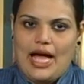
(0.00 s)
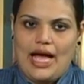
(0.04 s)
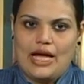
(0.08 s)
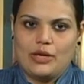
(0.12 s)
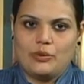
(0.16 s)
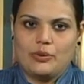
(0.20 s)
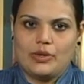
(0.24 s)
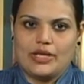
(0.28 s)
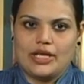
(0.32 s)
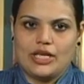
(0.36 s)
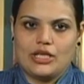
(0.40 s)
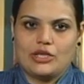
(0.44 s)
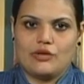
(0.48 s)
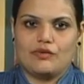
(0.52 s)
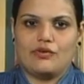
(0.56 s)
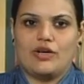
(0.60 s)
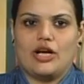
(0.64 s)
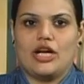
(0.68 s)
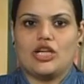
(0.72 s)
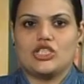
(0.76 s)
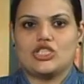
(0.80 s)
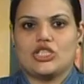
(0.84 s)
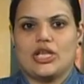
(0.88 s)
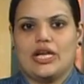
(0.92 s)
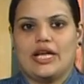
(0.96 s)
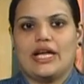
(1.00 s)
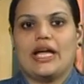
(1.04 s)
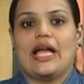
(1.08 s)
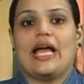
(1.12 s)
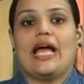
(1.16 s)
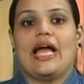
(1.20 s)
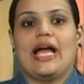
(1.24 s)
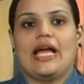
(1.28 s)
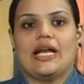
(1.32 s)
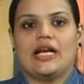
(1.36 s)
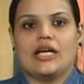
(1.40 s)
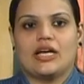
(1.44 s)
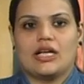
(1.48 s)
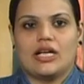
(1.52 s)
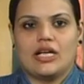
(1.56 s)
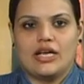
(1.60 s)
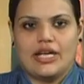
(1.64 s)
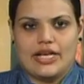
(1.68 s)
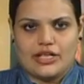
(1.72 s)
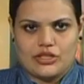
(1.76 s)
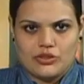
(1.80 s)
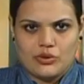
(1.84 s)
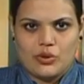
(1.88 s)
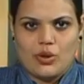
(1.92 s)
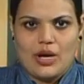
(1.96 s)
Advocate of Ajay Anna
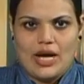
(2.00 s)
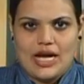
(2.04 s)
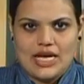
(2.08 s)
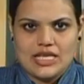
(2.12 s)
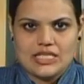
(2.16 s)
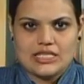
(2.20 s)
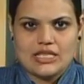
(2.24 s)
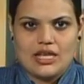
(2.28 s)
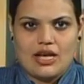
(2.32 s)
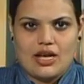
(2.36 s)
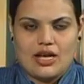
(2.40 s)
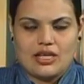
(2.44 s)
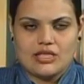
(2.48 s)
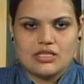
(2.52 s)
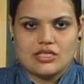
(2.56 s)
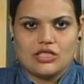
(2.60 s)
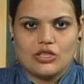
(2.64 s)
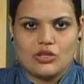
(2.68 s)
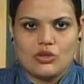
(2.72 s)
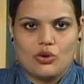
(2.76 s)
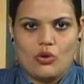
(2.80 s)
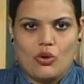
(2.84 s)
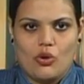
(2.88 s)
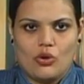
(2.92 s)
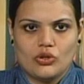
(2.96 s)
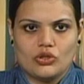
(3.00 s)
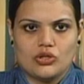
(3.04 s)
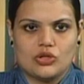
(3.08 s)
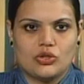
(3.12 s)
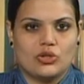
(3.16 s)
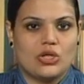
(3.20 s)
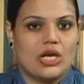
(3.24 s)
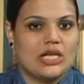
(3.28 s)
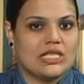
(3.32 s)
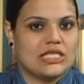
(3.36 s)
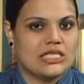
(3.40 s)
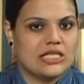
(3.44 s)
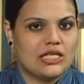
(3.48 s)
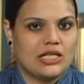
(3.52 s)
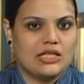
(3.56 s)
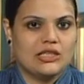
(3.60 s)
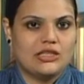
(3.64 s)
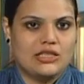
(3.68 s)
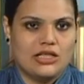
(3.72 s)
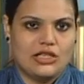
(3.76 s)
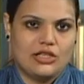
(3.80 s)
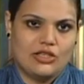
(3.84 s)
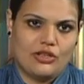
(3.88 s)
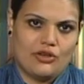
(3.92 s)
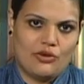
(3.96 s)
Clato has asked the court to
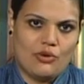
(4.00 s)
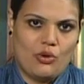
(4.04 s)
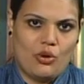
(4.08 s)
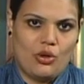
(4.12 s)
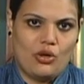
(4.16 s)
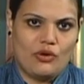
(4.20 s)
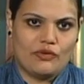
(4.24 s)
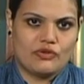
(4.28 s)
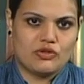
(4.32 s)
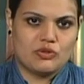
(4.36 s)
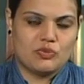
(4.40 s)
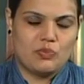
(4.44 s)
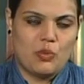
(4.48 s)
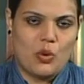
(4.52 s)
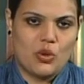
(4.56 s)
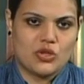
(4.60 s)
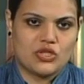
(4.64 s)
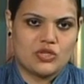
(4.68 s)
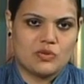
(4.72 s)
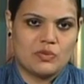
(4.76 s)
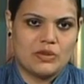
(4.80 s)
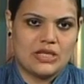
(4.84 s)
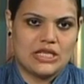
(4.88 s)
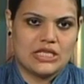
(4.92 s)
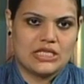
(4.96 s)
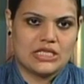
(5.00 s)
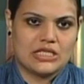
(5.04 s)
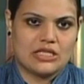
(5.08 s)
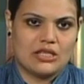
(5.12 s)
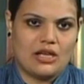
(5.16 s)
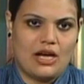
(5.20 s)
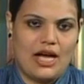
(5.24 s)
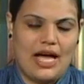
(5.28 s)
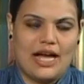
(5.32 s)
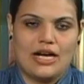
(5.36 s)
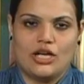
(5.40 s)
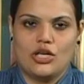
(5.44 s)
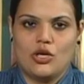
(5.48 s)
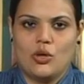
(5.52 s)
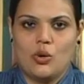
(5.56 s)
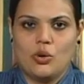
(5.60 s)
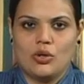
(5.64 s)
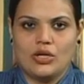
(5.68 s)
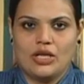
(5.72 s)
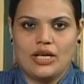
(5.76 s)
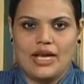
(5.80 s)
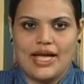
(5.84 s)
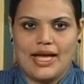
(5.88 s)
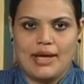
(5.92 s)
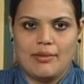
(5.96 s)
ascertain the role of sports minister and
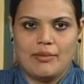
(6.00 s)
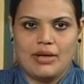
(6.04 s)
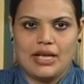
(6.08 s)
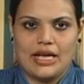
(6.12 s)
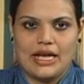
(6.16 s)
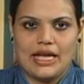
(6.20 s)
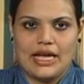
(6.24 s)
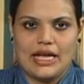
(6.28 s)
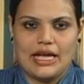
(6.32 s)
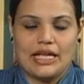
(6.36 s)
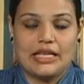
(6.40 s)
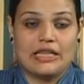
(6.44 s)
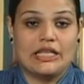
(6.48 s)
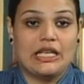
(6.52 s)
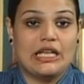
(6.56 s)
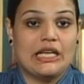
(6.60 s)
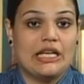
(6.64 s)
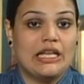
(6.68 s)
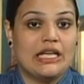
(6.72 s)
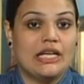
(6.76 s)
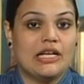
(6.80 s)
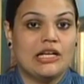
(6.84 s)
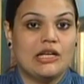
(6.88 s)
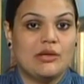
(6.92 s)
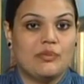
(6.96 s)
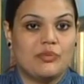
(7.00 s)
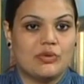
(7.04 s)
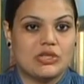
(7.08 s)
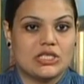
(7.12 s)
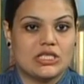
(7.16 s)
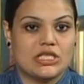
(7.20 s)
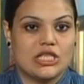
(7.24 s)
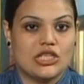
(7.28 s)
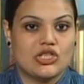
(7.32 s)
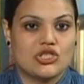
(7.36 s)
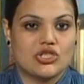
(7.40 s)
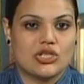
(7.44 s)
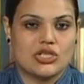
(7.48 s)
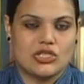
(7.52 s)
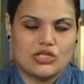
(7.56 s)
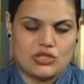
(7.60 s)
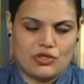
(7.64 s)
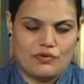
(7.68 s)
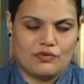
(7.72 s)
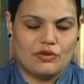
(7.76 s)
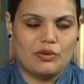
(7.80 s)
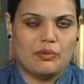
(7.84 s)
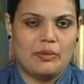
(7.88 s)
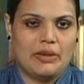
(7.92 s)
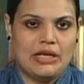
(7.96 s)
local MLA in the legal procedures
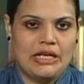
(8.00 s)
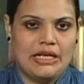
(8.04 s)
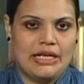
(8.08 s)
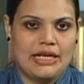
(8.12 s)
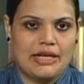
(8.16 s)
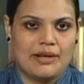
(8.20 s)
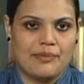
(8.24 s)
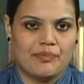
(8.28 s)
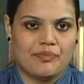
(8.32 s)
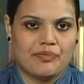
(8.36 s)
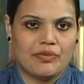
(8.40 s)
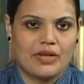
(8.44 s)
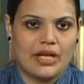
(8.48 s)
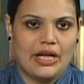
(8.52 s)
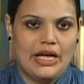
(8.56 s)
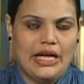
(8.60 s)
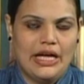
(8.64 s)
of the building.